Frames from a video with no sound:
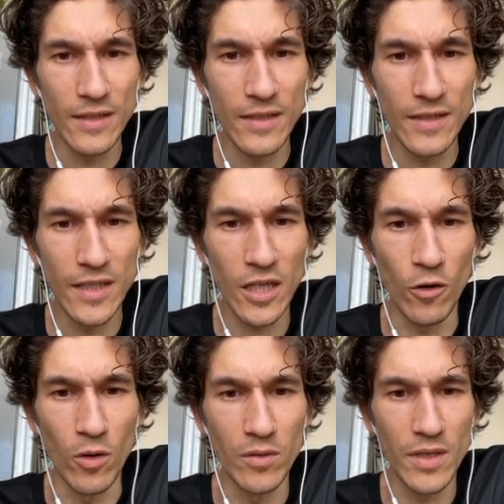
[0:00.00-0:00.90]

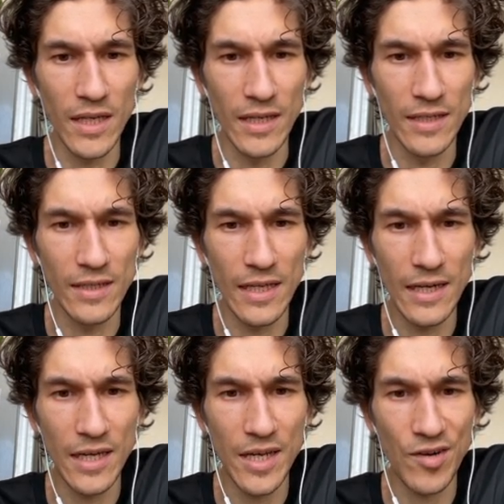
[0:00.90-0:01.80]
So, I'm thinking,
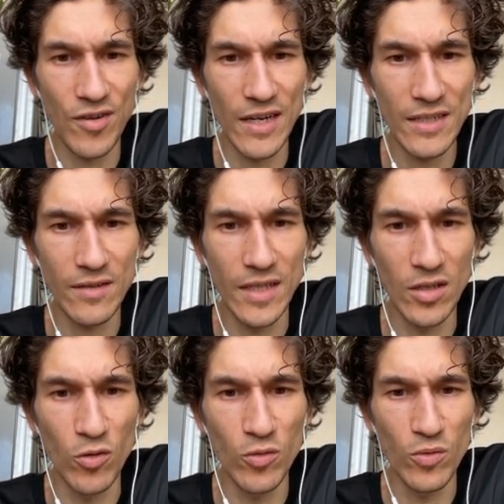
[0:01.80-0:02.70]
settling here, right? Then
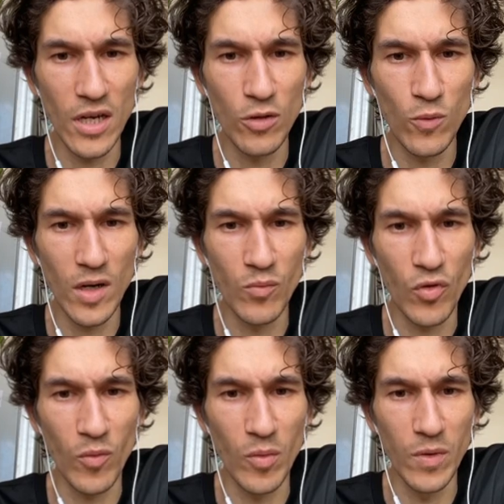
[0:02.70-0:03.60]
go to 3 to 1,
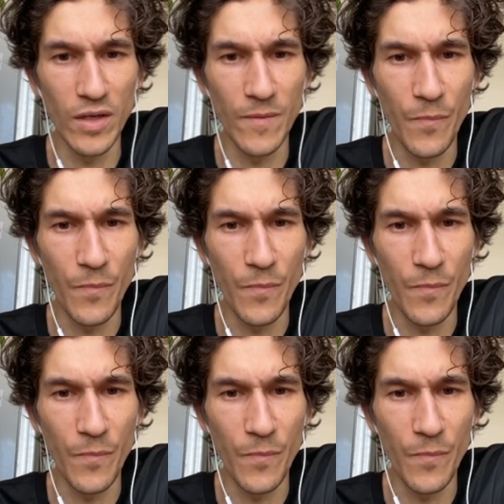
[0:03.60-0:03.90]
probably.